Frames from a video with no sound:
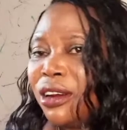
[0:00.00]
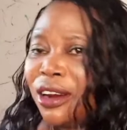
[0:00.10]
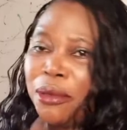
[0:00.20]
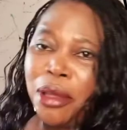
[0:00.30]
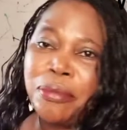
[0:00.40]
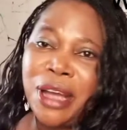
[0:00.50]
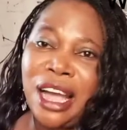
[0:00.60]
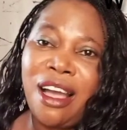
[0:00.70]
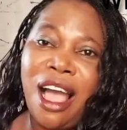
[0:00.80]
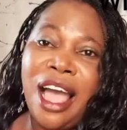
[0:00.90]

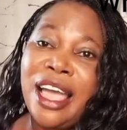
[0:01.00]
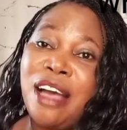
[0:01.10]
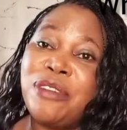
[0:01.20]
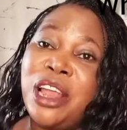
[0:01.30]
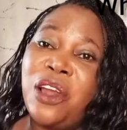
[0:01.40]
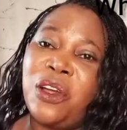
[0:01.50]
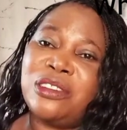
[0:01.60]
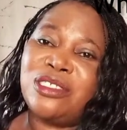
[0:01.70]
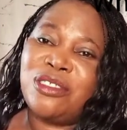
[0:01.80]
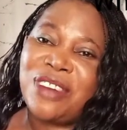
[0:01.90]
Remember, I have a
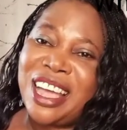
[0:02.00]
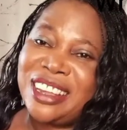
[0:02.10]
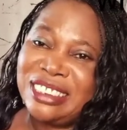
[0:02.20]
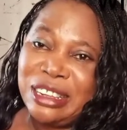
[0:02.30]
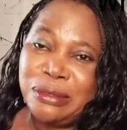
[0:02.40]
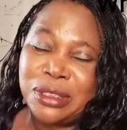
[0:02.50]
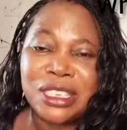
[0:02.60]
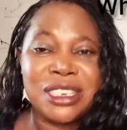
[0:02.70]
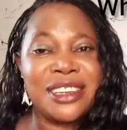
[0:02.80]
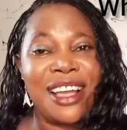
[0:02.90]
lot of items.
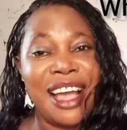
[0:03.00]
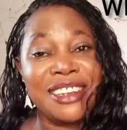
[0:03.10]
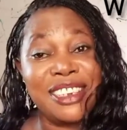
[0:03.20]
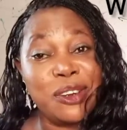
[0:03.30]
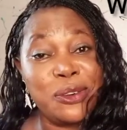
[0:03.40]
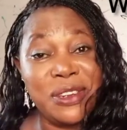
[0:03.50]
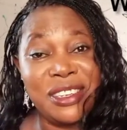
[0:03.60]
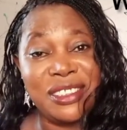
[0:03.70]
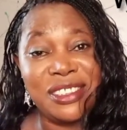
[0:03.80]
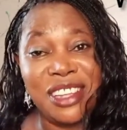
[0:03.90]

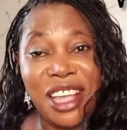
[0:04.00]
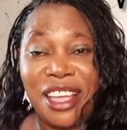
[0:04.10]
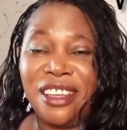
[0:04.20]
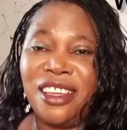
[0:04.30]
Ajeku is there.